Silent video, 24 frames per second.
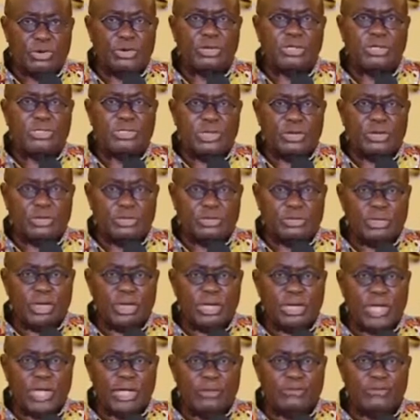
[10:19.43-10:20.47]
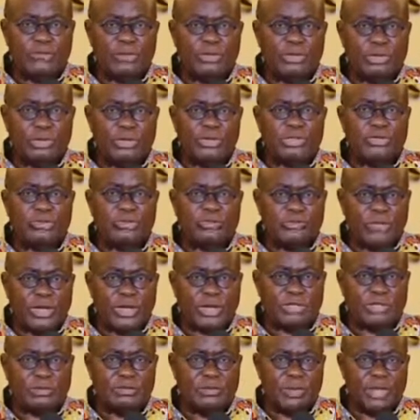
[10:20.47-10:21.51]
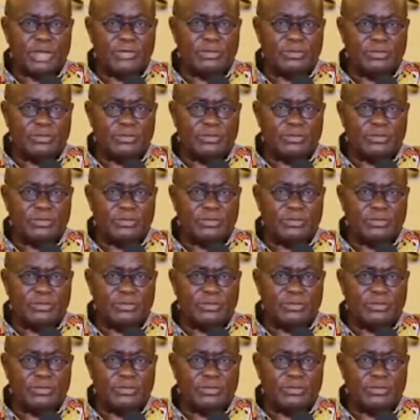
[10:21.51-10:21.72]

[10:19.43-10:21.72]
who continue to care for those affected